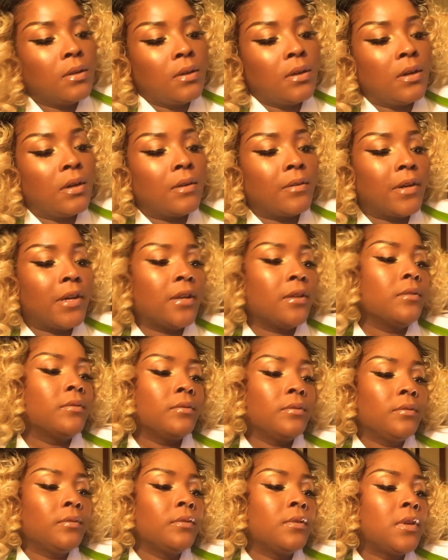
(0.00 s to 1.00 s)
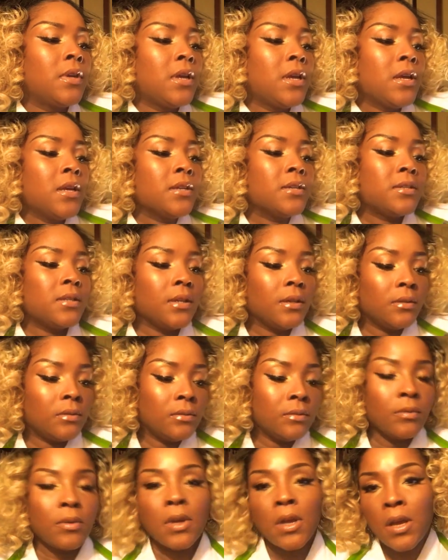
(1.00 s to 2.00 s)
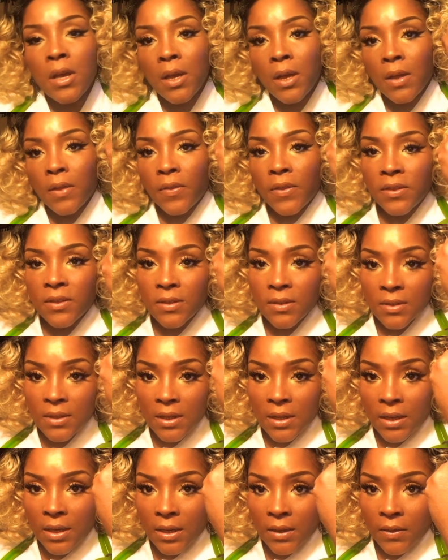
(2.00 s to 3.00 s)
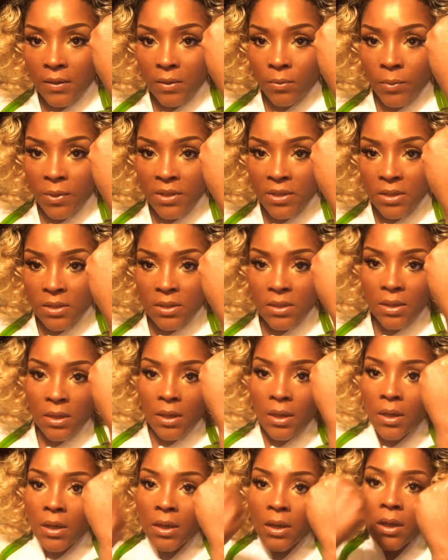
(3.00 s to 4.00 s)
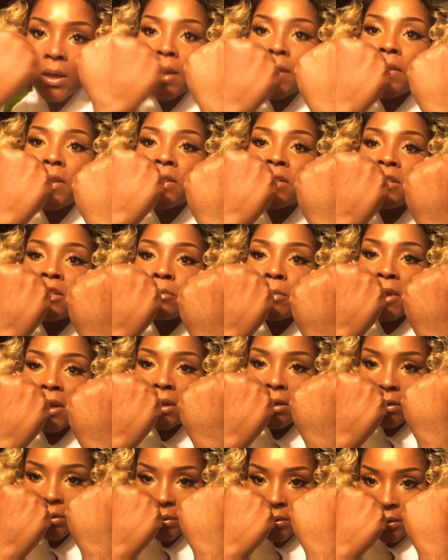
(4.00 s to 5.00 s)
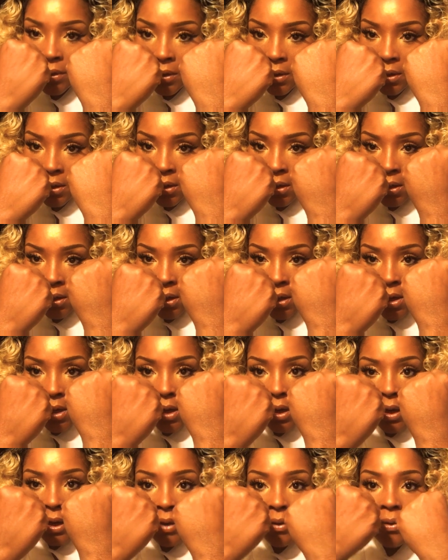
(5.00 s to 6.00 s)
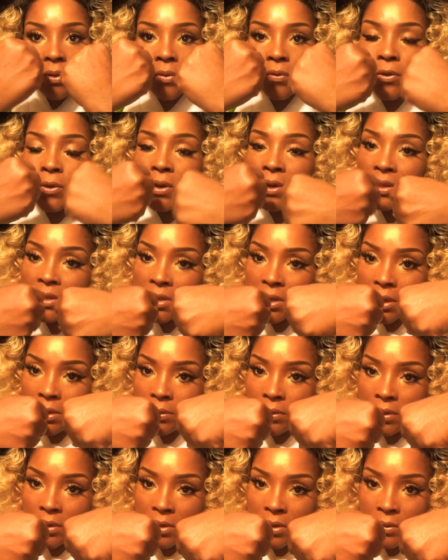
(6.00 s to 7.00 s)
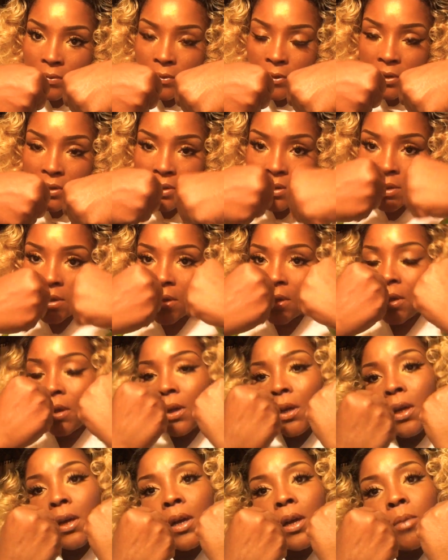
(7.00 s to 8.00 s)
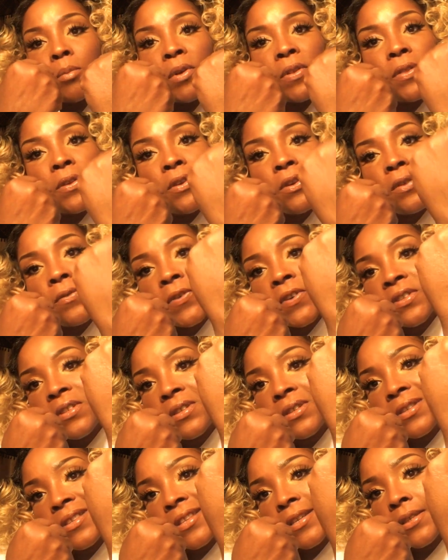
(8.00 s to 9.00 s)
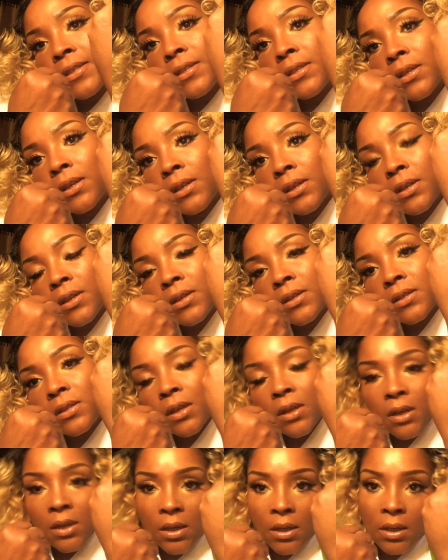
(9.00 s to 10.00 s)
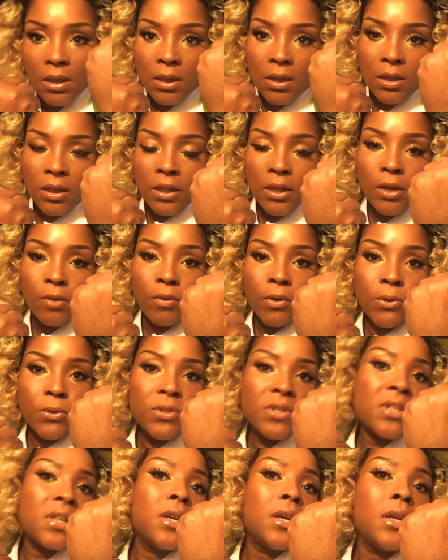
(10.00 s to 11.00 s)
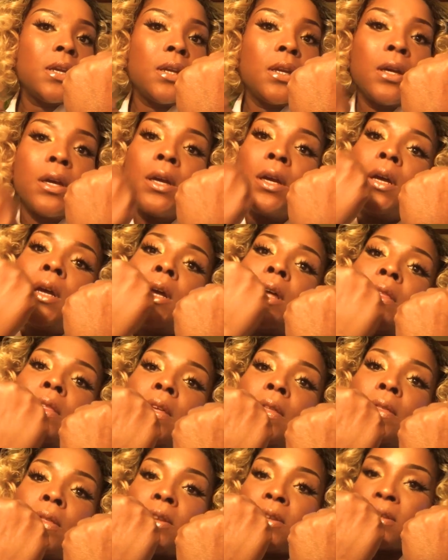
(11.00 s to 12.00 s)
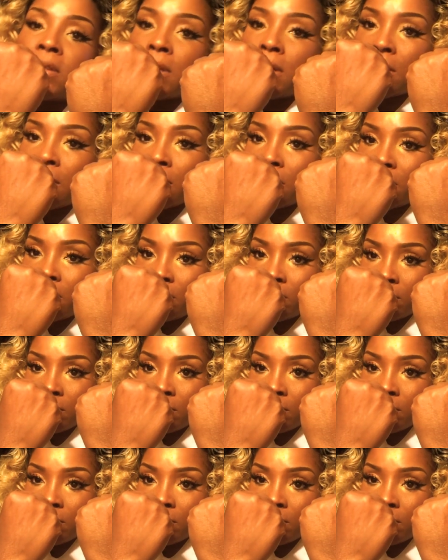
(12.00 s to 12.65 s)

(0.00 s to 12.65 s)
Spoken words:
Alright, so this is the hand that we just did, and this is my other hand. I don't know if you can tell the difference, but the difference is this is clearer skin than this hand,